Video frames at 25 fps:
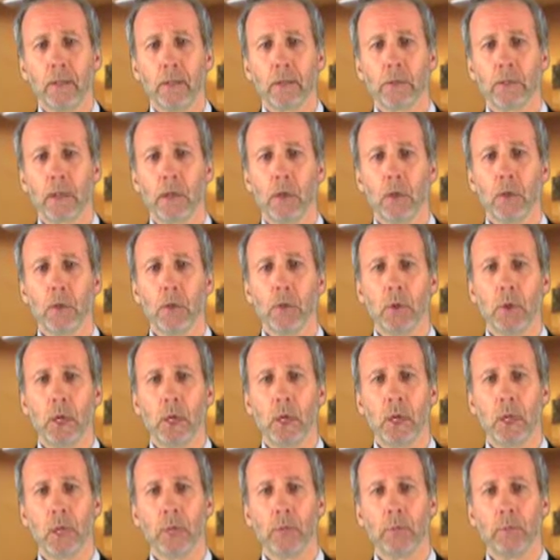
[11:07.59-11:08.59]

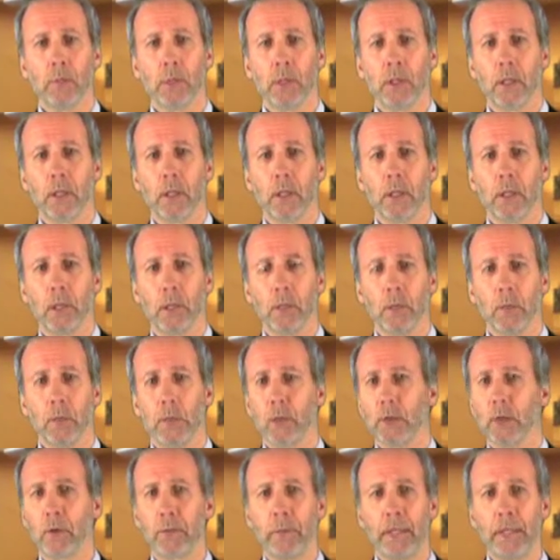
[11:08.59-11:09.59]
So
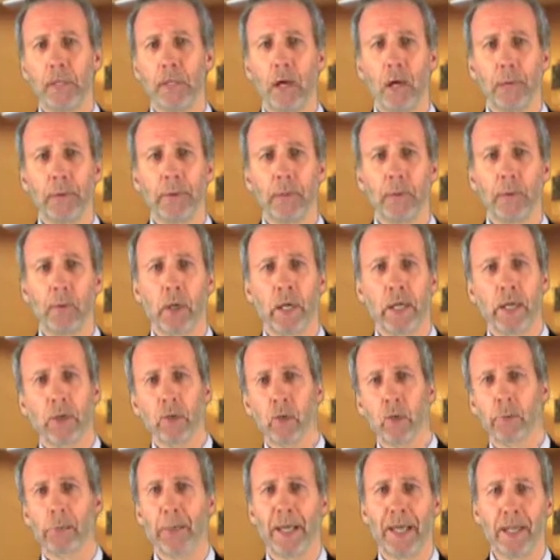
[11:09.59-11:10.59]
whether it be
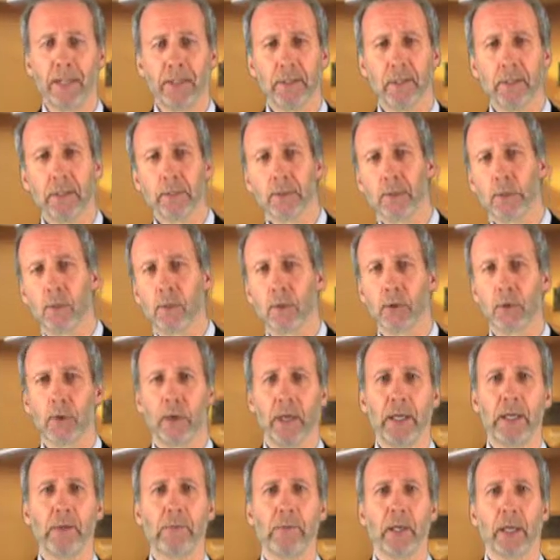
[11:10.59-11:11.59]
copyright or patents or
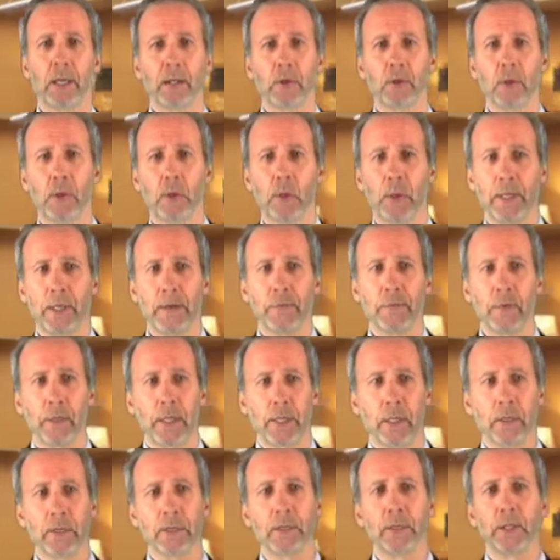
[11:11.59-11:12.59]
trademarks or whatever
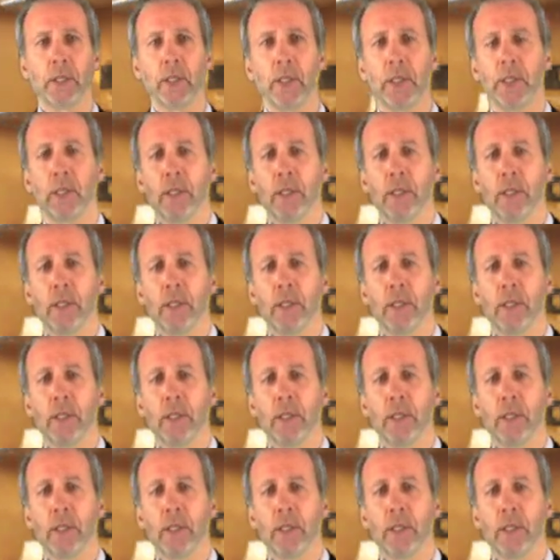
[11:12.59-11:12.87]
else,